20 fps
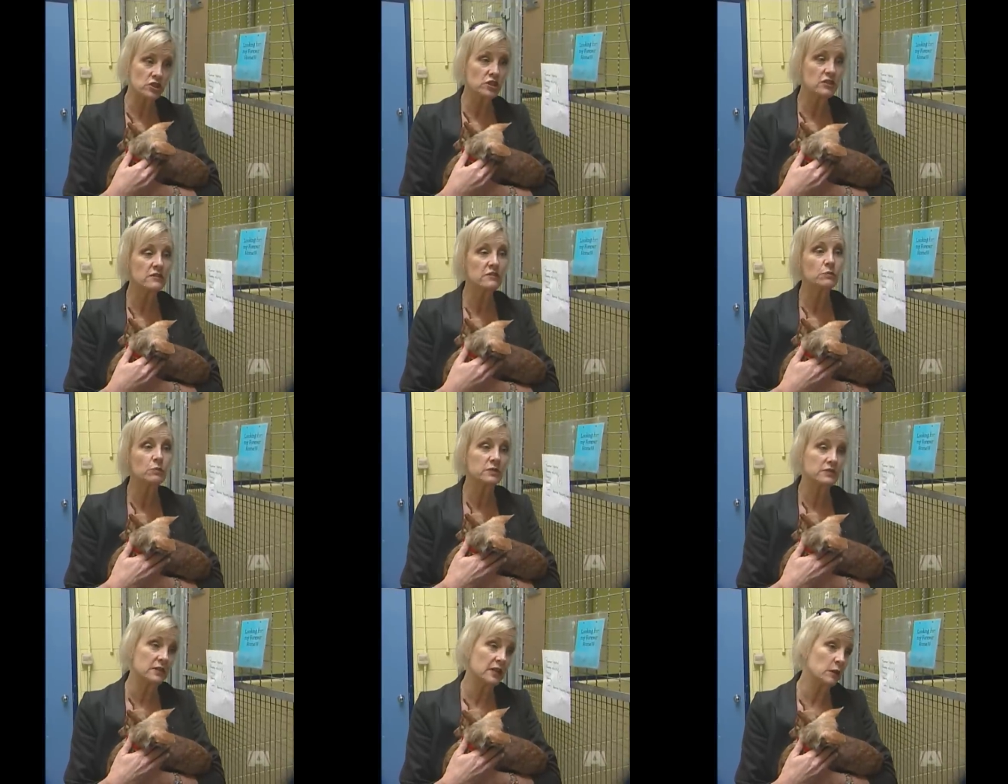She
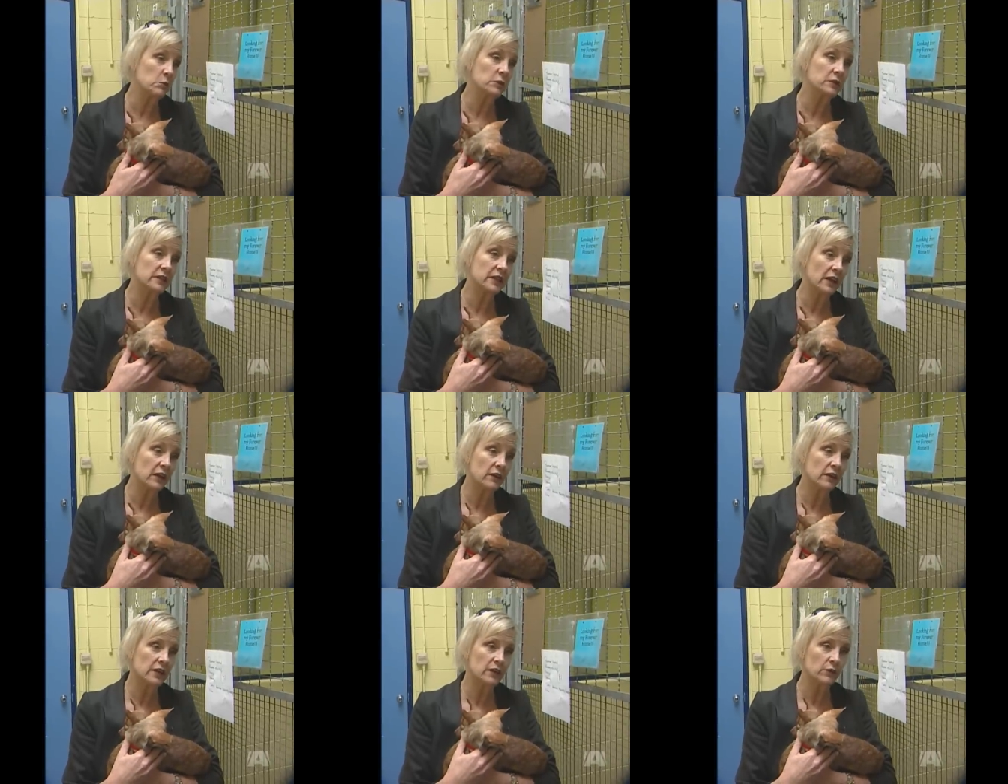just wasn't able to
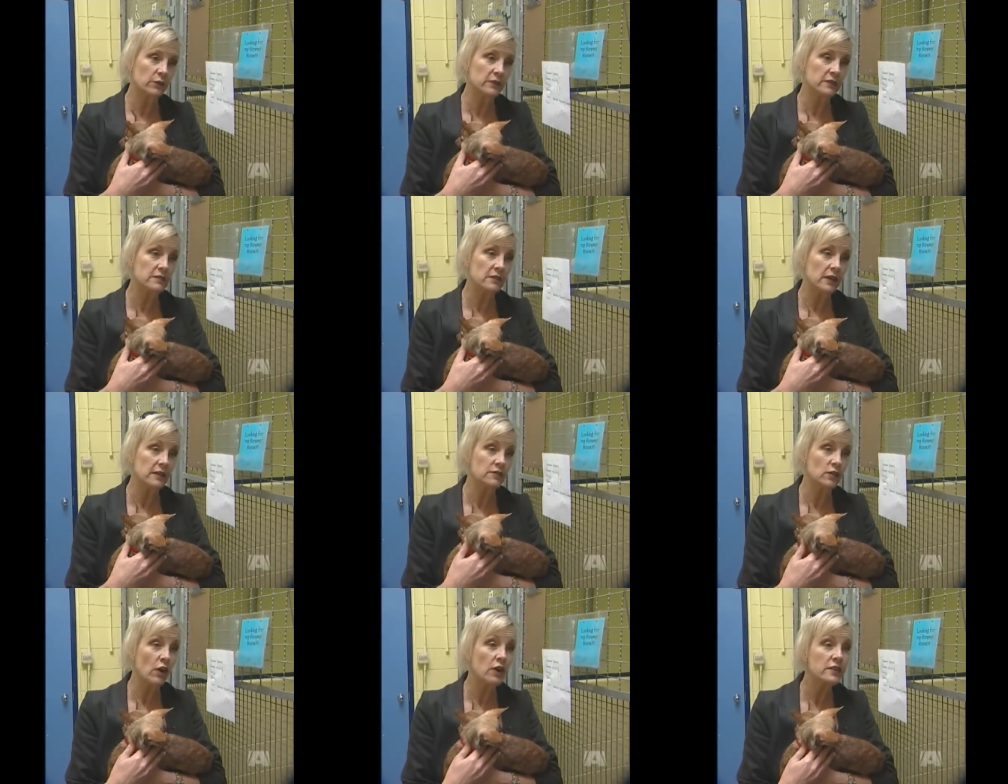care. You know,
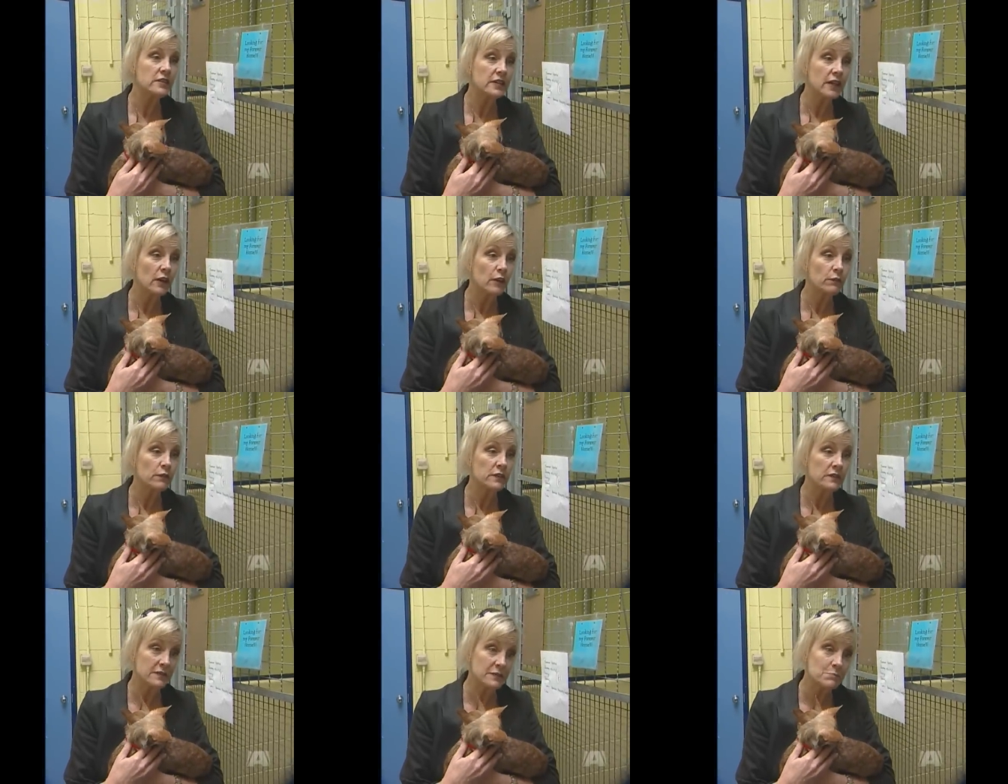it's hard to care
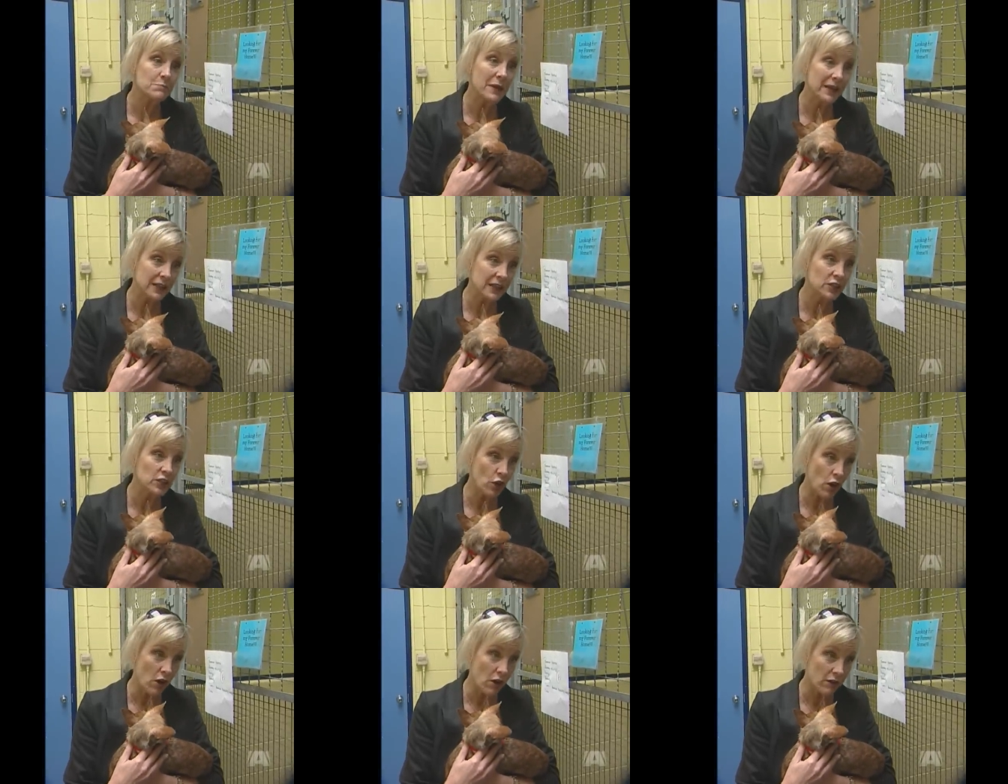for this
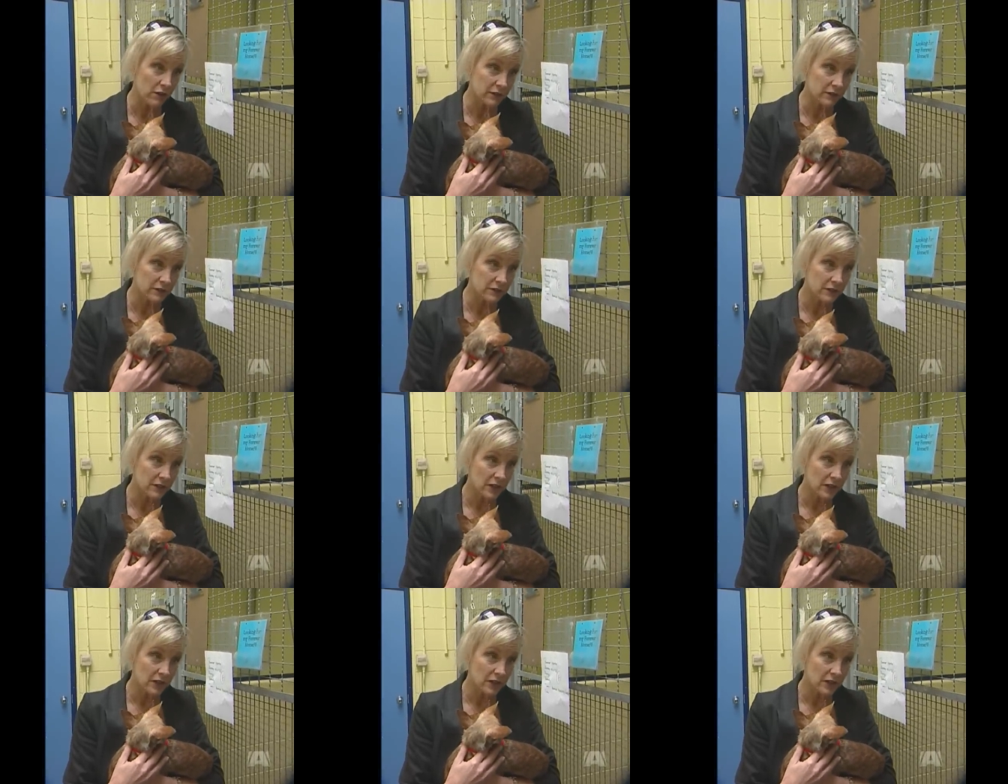many dogs.